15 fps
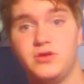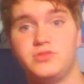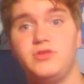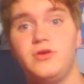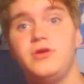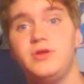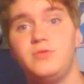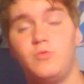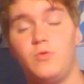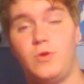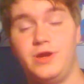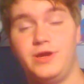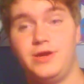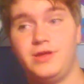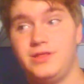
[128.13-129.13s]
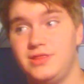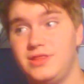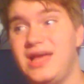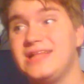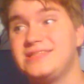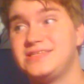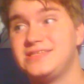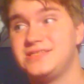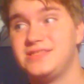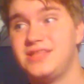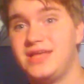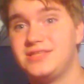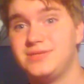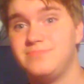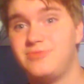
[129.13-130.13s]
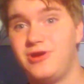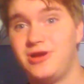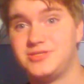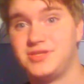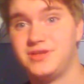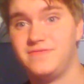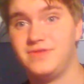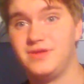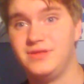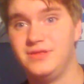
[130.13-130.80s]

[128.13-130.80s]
31. That's impressive.